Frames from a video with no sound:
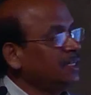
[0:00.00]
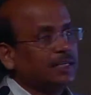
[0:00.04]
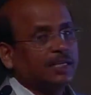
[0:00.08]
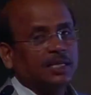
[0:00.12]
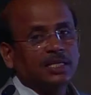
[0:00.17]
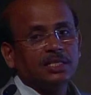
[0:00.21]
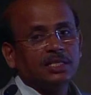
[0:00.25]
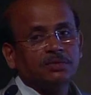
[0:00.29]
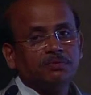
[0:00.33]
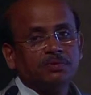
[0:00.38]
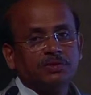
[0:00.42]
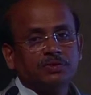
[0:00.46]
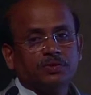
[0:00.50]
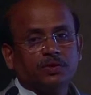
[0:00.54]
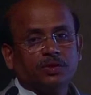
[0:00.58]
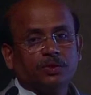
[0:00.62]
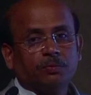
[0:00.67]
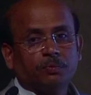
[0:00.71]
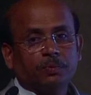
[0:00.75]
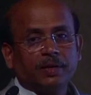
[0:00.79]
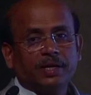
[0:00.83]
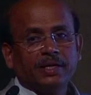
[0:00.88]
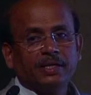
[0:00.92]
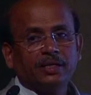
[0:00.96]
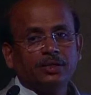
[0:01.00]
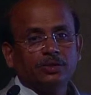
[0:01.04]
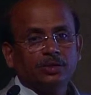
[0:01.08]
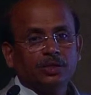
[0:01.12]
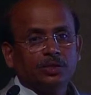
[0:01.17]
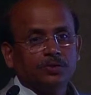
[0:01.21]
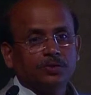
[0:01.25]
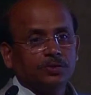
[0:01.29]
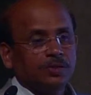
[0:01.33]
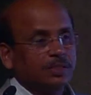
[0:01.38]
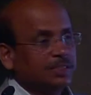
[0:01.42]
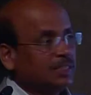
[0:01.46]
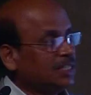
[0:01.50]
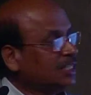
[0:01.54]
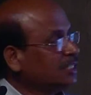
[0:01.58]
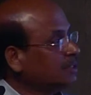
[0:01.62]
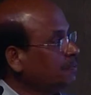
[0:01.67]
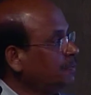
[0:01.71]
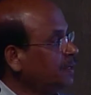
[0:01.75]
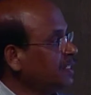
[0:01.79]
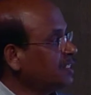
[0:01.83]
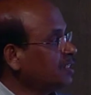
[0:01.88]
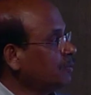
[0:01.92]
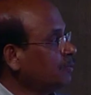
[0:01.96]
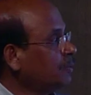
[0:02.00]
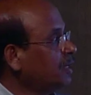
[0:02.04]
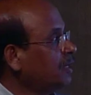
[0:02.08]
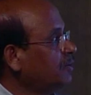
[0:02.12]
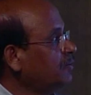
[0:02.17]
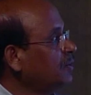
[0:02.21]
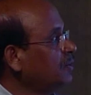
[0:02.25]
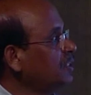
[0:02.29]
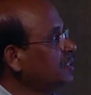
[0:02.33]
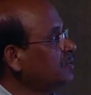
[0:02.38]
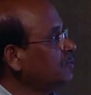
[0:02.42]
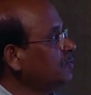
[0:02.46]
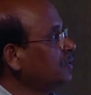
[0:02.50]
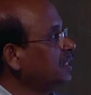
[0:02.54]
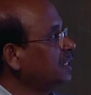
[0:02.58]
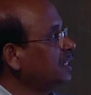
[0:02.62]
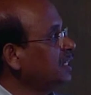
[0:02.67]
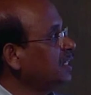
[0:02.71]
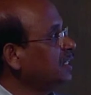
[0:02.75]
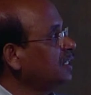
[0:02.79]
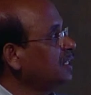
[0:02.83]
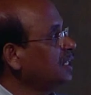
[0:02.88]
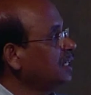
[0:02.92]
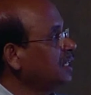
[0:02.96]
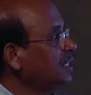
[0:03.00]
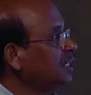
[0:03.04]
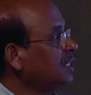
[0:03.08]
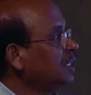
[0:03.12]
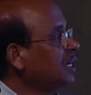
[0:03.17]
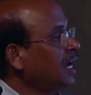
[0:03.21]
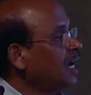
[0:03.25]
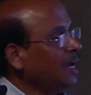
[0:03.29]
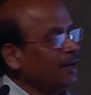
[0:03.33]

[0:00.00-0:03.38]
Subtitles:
details which were obtained in 2006, based upon which we did the,